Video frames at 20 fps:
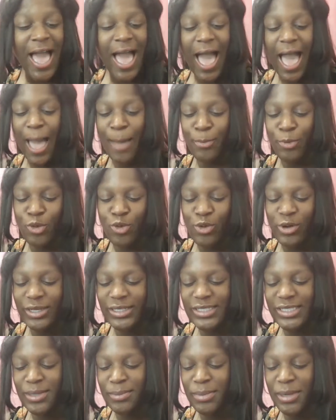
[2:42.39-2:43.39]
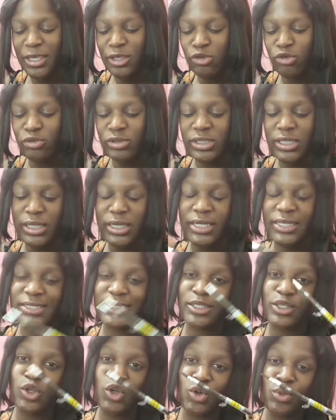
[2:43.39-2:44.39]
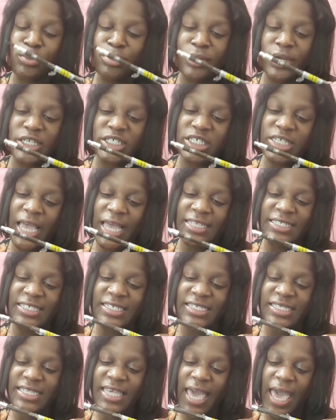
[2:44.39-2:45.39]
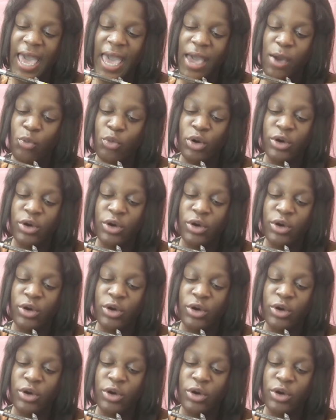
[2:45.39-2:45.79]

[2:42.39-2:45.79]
I'm going to be using this new brush I just got.